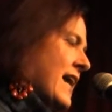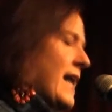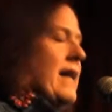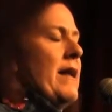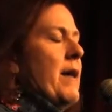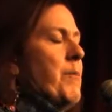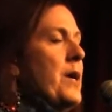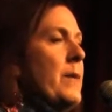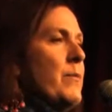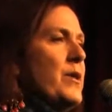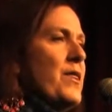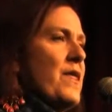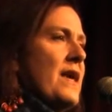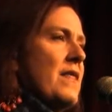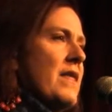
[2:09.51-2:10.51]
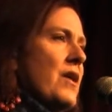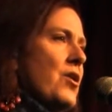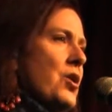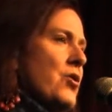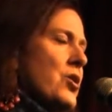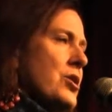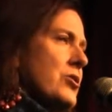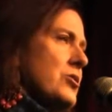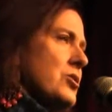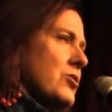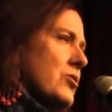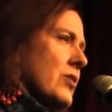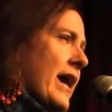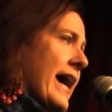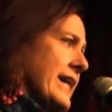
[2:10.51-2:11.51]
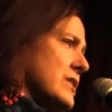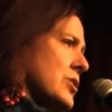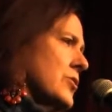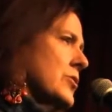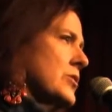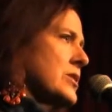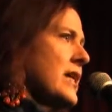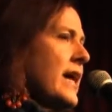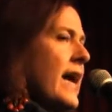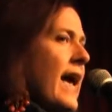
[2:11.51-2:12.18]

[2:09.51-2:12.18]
And people think that New Yorkers are assholes,